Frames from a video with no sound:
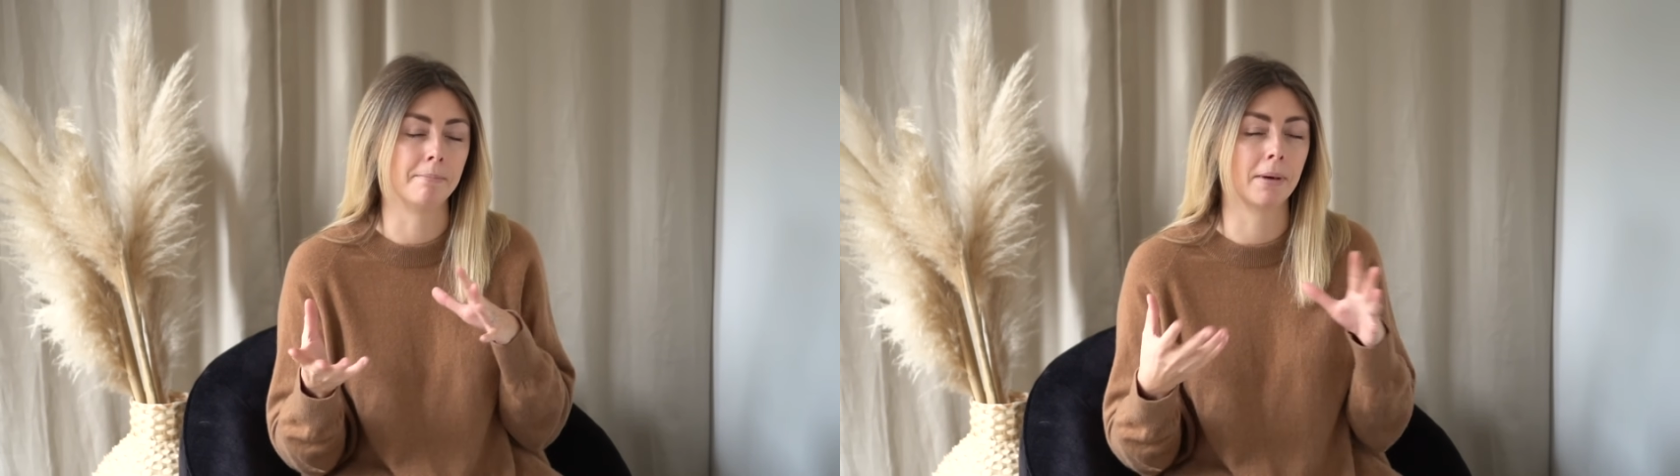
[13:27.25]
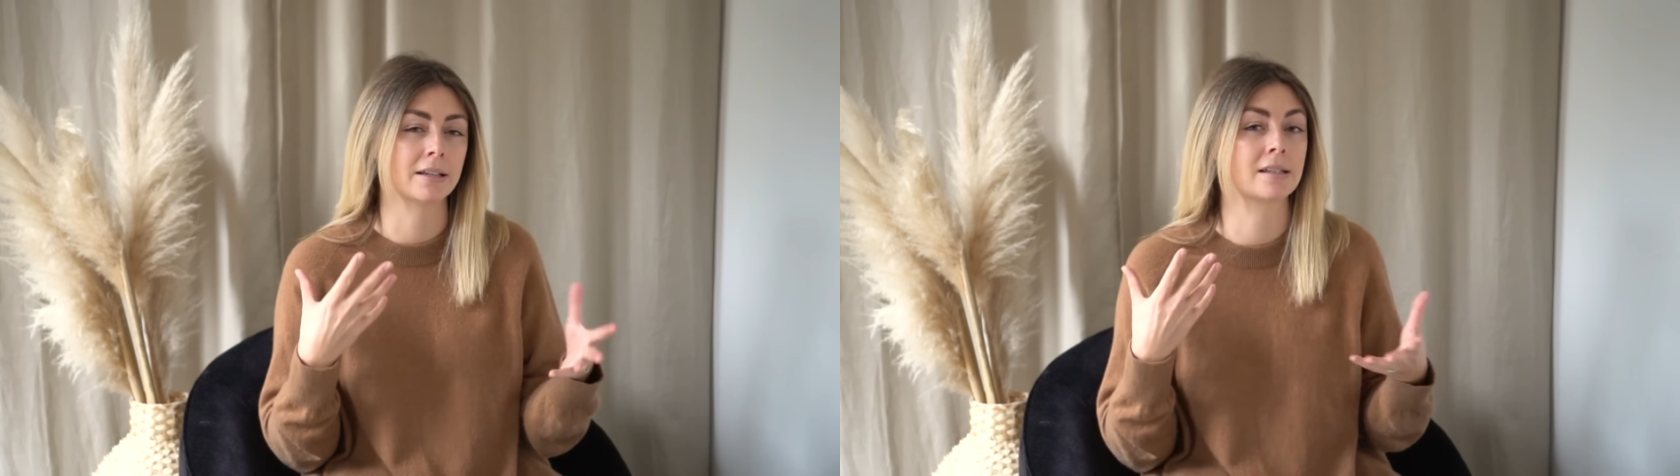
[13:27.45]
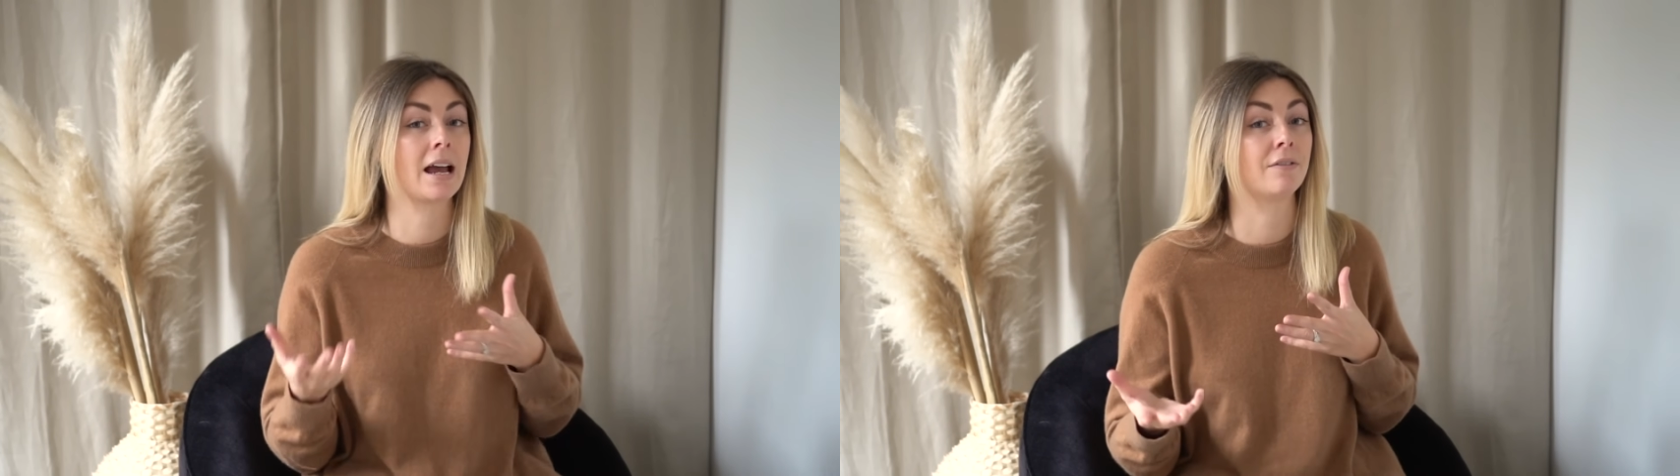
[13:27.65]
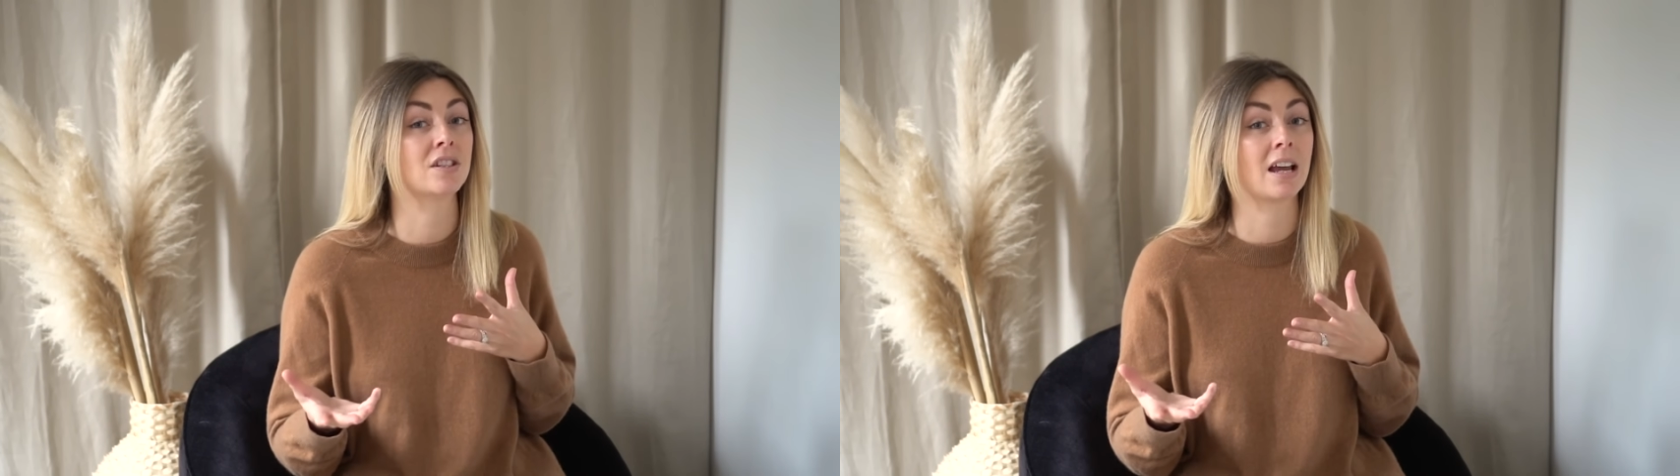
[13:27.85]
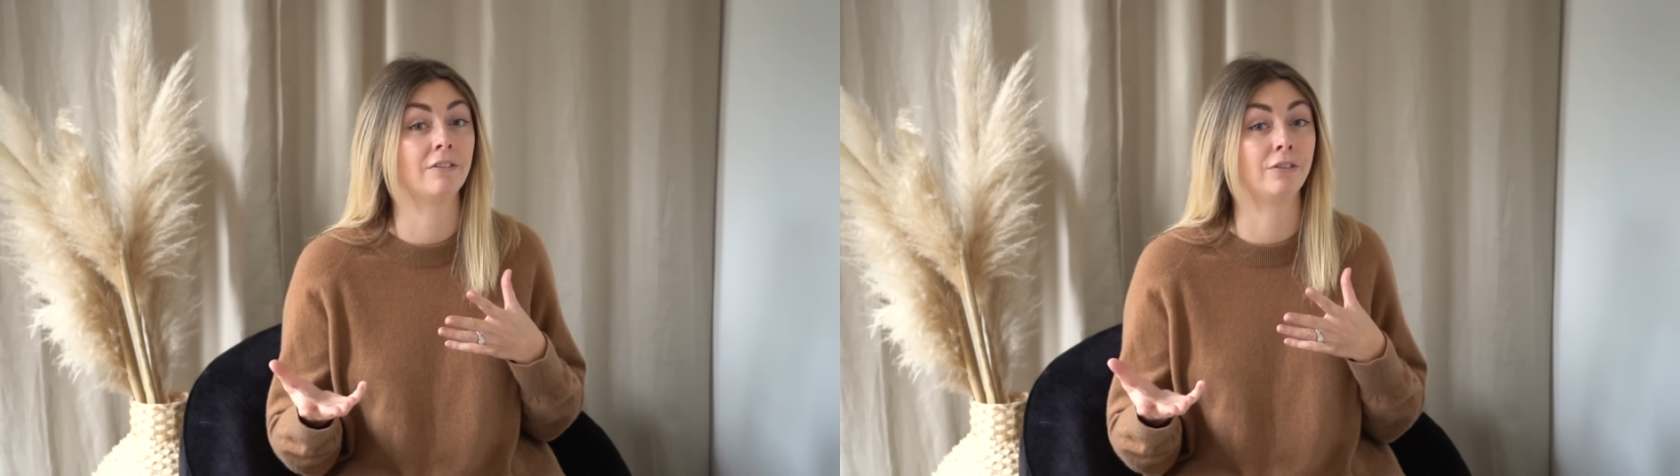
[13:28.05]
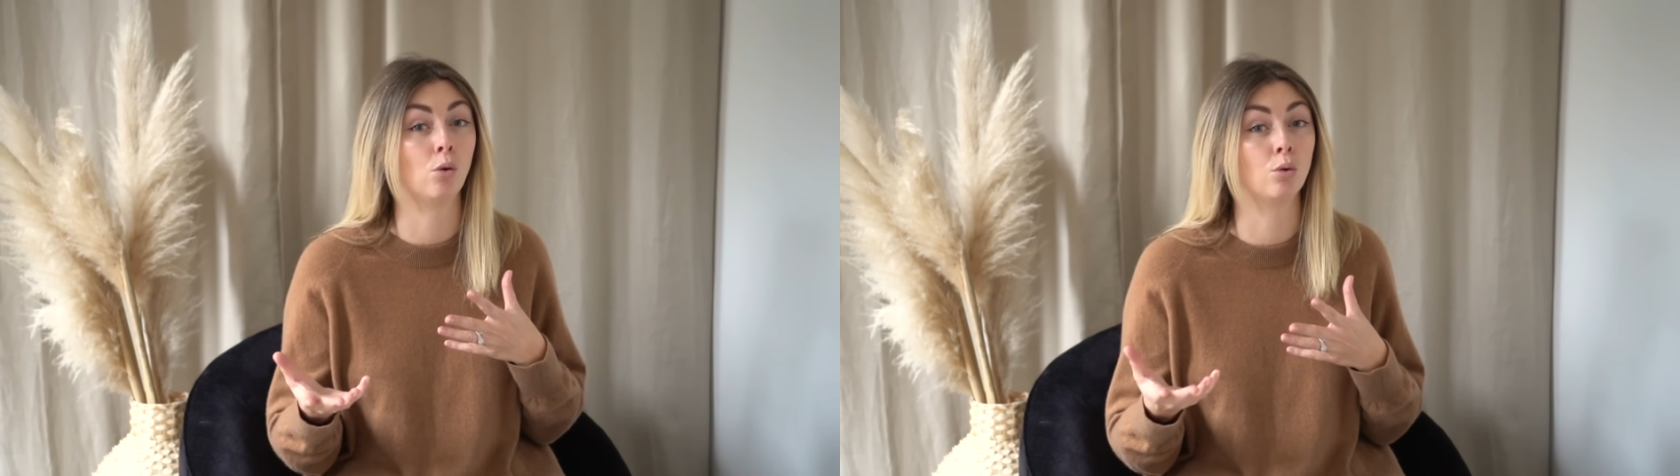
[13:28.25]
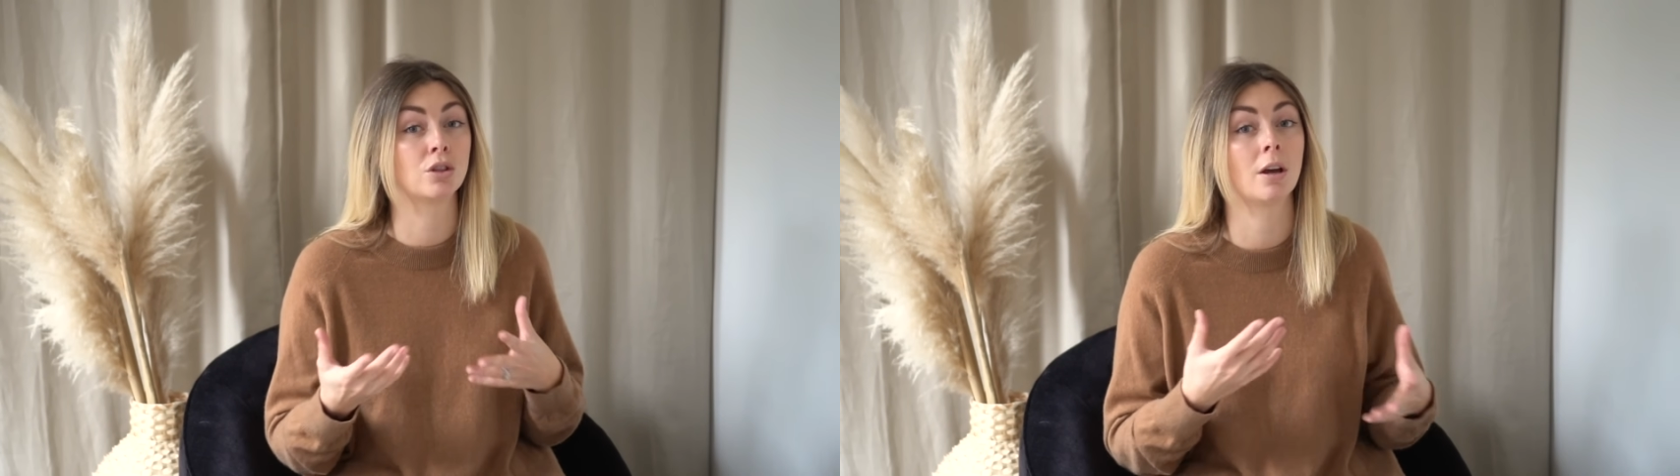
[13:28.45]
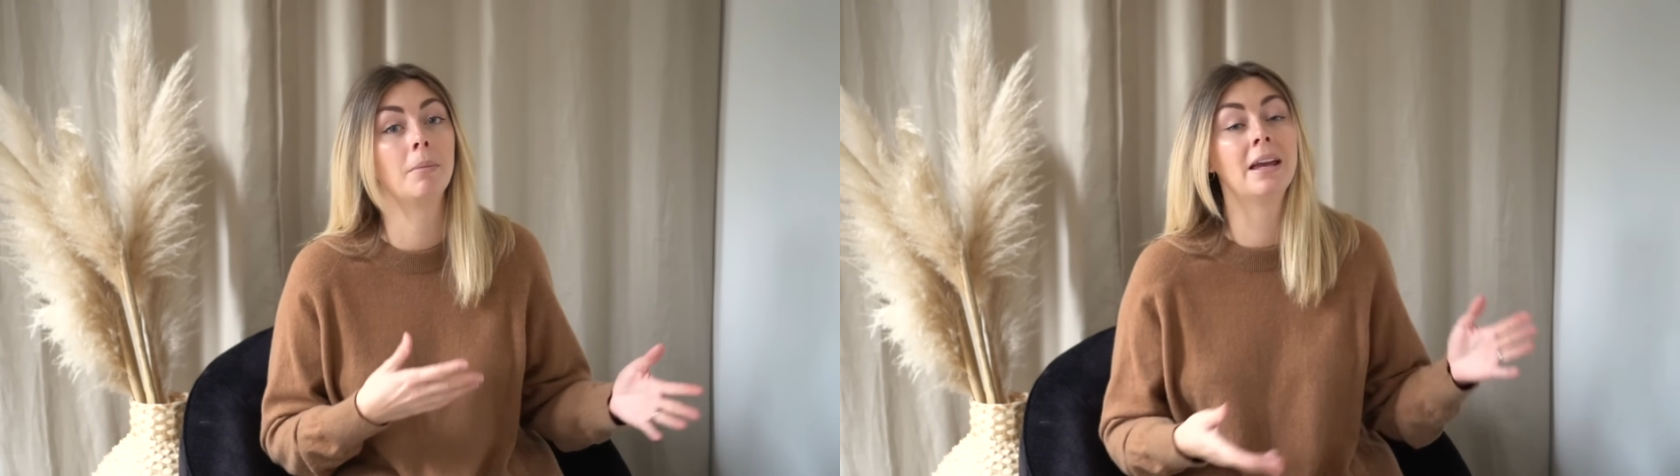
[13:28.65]
must-haves to have for
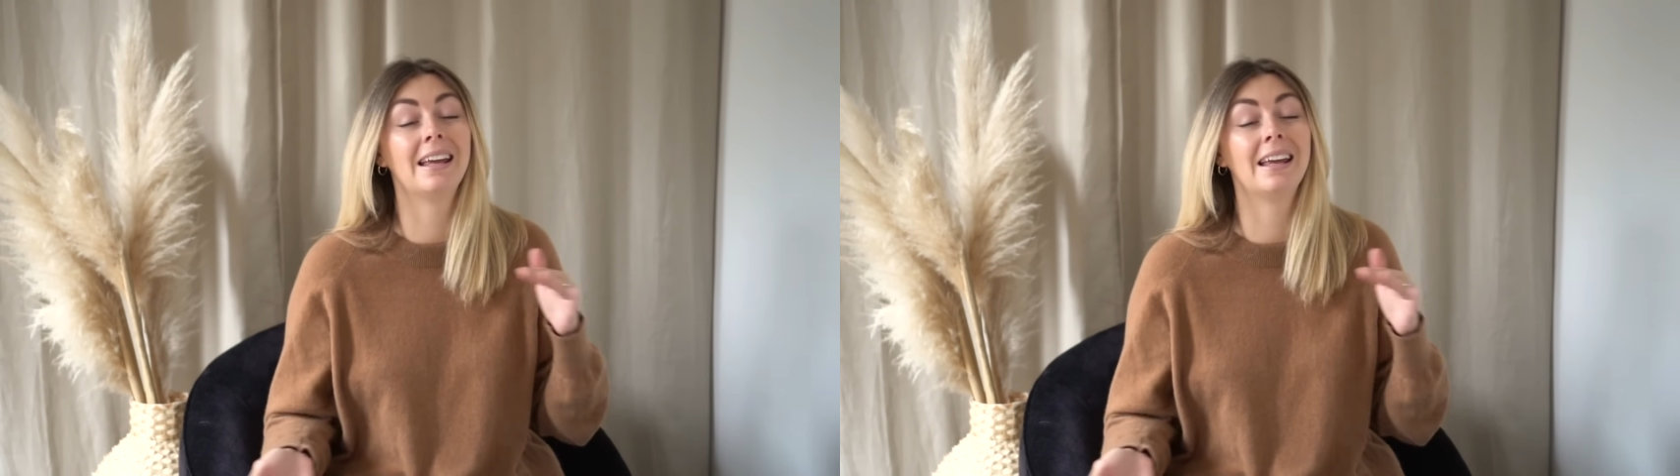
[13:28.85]
autumn